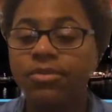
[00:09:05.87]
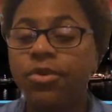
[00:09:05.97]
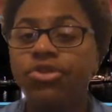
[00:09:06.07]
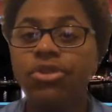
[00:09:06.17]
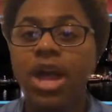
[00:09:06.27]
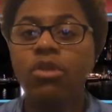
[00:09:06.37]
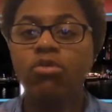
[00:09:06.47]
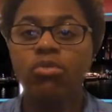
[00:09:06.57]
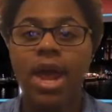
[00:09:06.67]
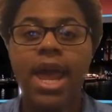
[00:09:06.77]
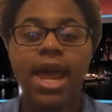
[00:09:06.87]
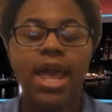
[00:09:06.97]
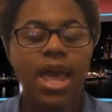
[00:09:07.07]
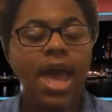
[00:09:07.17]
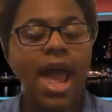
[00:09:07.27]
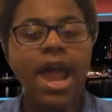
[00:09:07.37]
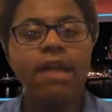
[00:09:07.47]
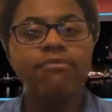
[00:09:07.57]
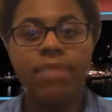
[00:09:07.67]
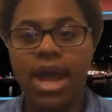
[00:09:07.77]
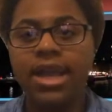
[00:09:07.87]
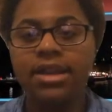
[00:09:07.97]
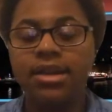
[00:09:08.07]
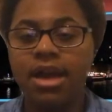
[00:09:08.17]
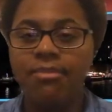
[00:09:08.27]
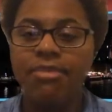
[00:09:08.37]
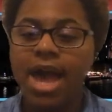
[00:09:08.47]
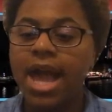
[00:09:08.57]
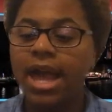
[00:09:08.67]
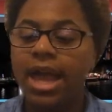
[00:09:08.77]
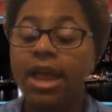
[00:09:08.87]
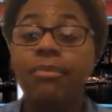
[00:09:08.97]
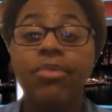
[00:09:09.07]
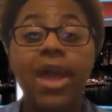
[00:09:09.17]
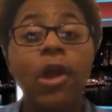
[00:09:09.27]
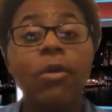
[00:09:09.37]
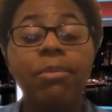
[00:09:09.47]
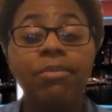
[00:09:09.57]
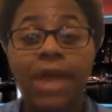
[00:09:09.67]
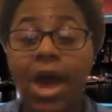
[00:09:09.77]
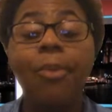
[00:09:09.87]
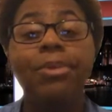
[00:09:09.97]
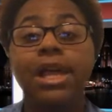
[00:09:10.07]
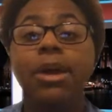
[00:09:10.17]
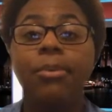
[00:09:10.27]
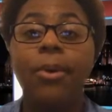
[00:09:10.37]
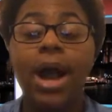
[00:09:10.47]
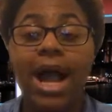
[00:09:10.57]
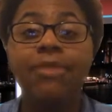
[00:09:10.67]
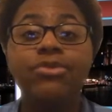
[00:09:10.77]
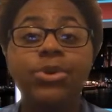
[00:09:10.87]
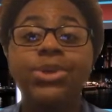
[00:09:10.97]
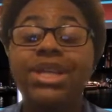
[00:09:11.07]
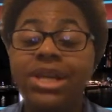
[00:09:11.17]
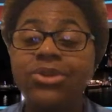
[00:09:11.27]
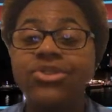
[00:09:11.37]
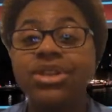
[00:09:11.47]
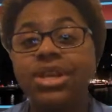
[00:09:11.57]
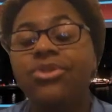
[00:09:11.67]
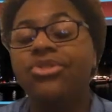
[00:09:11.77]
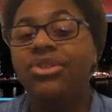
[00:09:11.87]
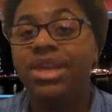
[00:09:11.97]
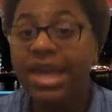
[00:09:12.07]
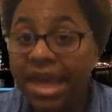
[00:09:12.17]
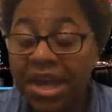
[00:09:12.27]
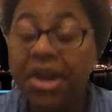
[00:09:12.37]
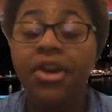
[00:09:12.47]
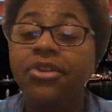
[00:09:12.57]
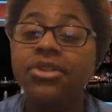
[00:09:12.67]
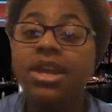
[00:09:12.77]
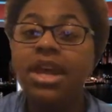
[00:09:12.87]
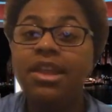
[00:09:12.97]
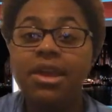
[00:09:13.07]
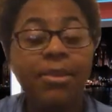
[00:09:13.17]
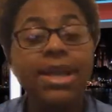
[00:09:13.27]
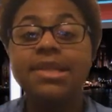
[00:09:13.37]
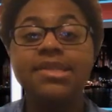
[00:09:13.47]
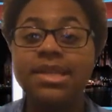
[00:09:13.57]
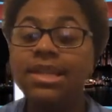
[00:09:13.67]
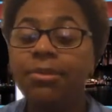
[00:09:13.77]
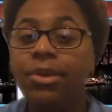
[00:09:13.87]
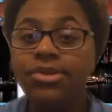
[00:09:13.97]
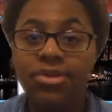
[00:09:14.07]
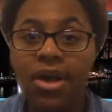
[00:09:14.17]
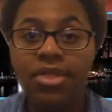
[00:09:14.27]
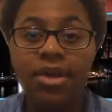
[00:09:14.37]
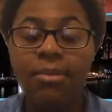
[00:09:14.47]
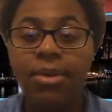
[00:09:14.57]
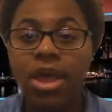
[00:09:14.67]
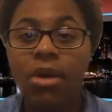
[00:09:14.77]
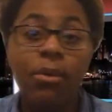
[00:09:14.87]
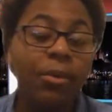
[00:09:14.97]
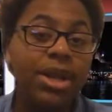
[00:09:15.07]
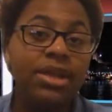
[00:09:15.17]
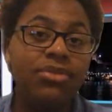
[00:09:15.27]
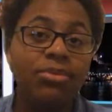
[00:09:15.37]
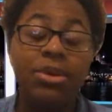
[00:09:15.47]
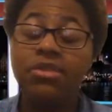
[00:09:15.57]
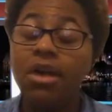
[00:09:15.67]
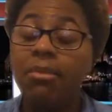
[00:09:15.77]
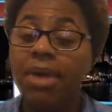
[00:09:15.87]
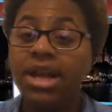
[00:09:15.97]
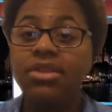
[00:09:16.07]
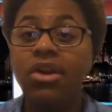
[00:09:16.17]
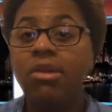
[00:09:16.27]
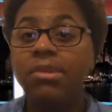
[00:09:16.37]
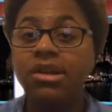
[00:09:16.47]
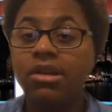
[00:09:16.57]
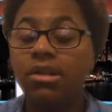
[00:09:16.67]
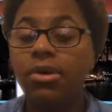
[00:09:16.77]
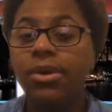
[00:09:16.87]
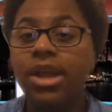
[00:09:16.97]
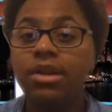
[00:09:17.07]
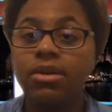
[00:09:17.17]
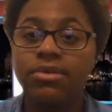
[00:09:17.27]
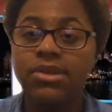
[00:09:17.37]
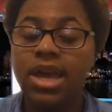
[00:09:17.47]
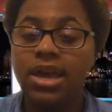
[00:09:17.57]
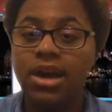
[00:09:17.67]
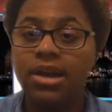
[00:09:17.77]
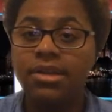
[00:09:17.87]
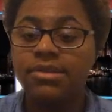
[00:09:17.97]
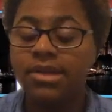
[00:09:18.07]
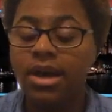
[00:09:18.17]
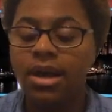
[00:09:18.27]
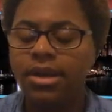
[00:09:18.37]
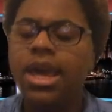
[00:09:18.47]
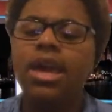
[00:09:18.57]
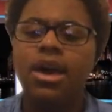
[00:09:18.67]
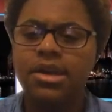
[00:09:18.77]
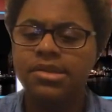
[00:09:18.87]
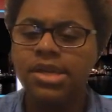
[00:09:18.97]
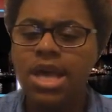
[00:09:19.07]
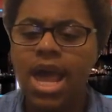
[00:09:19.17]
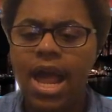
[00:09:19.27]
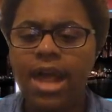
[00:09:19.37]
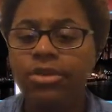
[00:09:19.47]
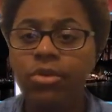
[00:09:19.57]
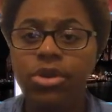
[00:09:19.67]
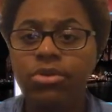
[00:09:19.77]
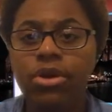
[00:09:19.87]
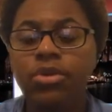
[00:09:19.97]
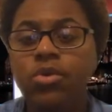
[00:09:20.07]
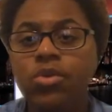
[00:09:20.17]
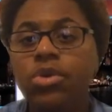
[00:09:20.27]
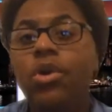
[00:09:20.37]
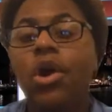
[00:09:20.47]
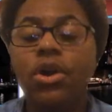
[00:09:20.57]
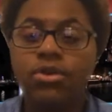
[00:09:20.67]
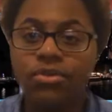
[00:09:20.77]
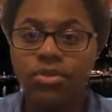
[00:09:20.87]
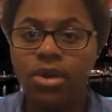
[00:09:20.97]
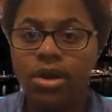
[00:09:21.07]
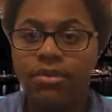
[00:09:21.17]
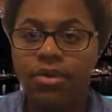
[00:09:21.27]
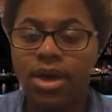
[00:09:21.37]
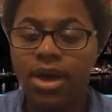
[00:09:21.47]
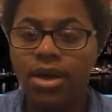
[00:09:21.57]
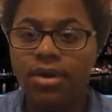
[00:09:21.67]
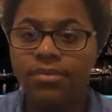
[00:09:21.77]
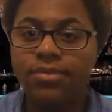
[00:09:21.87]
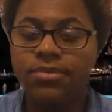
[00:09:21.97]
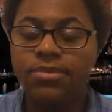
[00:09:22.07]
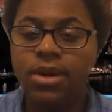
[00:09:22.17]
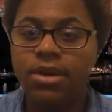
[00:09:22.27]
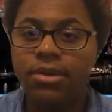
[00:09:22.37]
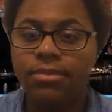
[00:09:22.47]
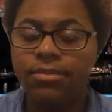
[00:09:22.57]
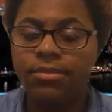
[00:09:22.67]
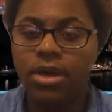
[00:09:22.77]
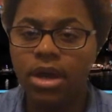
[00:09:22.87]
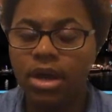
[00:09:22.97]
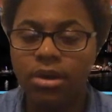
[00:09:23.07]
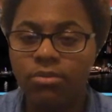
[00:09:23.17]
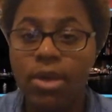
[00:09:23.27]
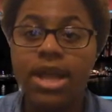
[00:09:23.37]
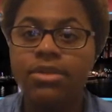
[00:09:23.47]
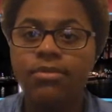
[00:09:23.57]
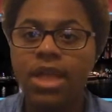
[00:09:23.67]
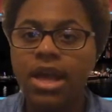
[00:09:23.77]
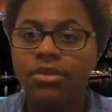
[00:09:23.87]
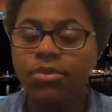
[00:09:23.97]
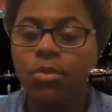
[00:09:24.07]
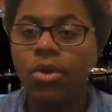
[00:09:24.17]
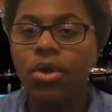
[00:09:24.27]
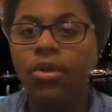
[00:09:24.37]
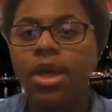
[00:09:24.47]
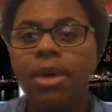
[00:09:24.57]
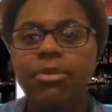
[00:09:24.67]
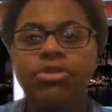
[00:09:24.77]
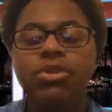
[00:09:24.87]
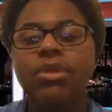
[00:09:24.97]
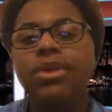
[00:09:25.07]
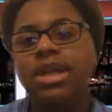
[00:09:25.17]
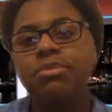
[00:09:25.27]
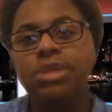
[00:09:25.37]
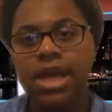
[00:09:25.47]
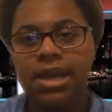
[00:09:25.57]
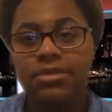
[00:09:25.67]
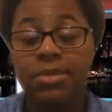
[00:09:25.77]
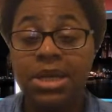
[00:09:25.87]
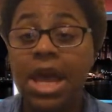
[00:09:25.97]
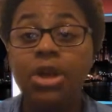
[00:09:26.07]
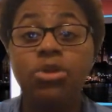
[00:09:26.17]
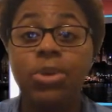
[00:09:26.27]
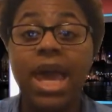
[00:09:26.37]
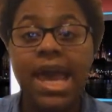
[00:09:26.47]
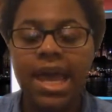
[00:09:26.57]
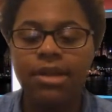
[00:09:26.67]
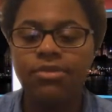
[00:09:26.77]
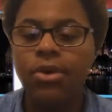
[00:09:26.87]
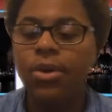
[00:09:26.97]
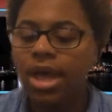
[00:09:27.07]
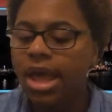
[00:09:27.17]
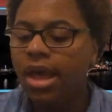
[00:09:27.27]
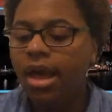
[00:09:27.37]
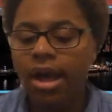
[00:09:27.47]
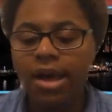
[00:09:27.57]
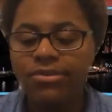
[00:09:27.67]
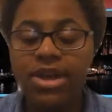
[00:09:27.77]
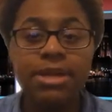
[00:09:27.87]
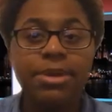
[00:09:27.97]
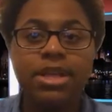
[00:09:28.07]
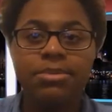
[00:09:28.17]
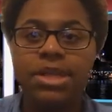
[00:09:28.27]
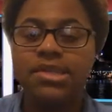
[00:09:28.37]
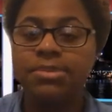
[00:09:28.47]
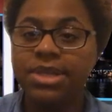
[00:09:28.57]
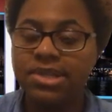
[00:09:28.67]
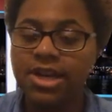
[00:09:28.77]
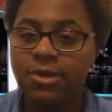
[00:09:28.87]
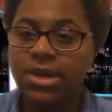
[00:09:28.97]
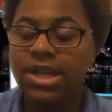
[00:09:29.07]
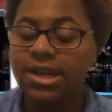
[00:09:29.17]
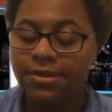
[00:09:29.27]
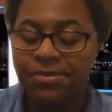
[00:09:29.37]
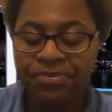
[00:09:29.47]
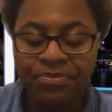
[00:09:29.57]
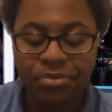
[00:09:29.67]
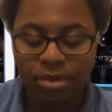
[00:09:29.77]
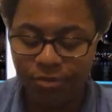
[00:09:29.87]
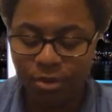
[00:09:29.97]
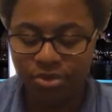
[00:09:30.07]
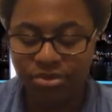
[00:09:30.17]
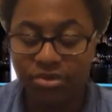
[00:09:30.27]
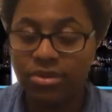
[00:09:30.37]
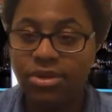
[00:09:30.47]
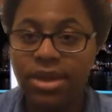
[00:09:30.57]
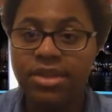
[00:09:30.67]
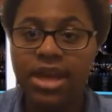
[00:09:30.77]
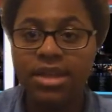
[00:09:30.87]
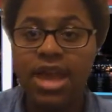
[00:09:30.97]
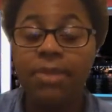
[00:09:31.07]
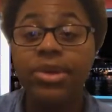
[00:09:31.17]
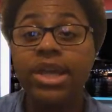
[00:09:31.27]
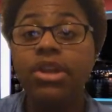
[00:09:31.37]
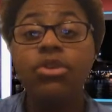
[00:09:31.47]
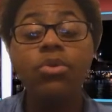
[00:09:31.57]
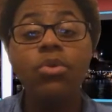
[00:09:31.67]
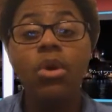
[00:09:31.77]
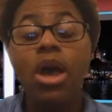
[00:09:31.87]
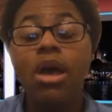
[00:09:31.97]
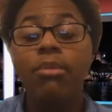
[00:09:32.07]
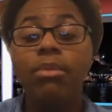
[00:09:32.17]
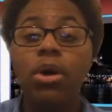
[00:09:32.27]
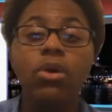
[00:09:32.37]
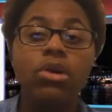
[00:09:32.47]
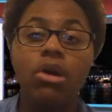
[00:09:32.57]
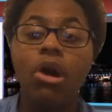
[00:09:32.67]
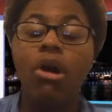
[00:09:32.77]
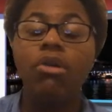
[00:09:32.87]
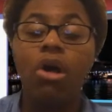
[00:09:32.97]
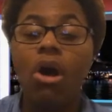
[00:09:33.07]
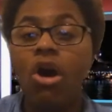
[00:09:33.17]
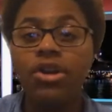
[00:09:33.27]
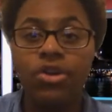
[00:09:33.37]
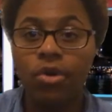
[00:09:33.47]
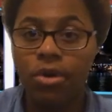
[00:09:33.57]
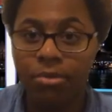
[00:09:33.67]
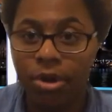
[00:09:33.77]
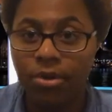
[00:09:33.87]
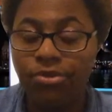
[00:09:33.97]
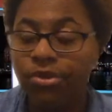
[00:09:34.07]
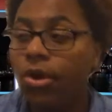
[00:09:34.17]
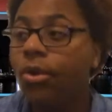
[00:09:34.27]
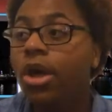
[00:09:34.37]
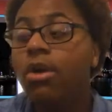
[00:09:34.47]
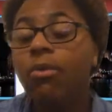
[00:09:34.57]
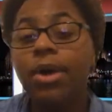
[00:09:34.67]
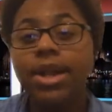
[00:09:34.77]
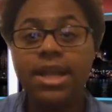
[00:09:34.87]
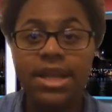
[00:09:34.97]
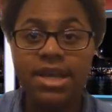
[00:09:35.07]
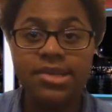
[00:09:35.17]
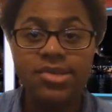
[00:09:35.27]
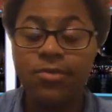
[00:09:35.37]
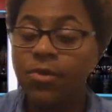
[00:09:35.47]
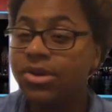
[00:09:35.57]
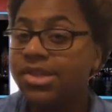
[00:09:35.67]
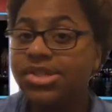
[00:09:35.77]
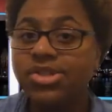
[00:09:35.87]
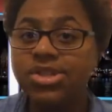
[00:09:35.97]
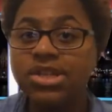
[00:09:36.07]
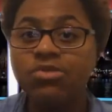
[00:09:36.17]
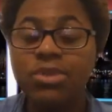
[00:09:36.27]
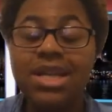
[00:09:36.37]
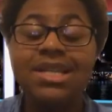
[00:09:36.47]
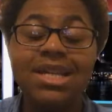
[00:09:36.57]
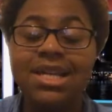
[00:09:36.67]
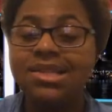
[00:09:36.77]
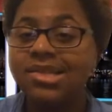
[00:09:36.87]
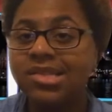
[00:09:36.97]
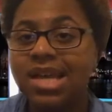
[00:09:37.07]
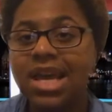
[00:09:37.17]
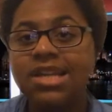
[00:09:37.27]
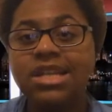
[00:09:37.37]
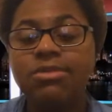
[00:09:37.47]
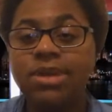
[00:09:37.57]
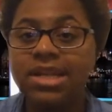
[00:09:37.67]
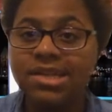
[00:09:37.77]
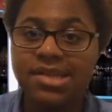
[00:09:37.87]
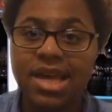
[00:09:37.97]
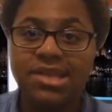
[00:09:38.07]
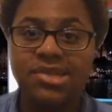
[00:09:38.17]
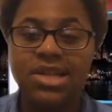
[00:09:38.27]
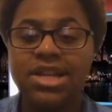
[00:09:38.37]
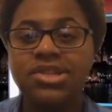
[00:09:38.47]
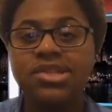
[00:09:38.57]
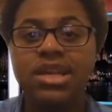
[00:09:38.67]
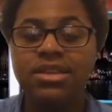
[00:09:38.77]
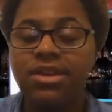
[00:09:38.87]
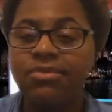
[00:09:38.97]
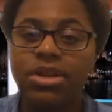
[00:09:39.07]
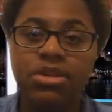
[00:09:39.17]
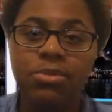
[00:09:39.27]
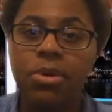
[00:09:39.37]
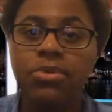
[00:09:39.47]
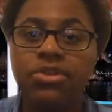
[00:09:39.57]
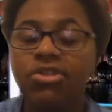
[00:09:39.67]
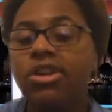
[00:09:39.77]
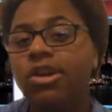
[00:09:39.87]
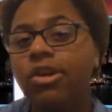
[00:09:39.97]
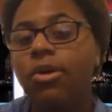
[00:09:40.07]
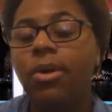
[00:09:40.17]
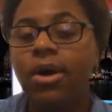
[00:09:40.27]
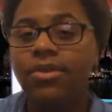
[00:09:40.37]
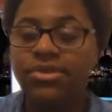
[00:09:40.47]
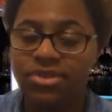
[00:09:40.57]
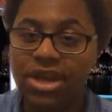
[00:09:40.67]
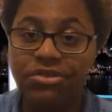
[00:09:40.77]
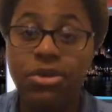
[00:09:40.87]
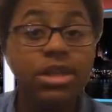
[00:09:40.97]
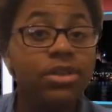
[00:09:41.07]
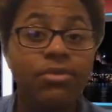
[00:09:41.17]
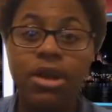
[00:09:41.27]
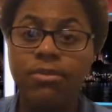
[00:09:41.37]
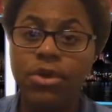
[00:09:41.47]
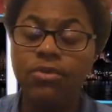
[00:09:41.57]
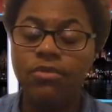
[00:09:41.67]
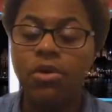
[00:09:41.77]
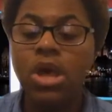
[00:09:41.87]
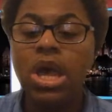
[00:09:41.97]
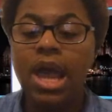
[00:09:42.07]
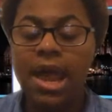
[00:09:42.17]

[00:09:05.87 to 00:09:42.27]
Of course, you got Ray and Mighty to come back, and they are now playable after years and years and years that we didn't see them. We saw them. Well, we didn't. We saw Mighty the Armadillo and Knuckles Chaotix, uh, Chaos, and you know, you you heard of of uh, uh, uh, Ray the Flying Squirrel, but you never get to play as them. And now you can. So, uh, Sonic Mania Plus. Let me tell you what it is. Of course, is you get the hit game. You get a new mode called Encore Mode. So what it is, of course, is just redid the stage. They redesigned the stages and different loopholes that you can go on the stage. So it looks very beautiful.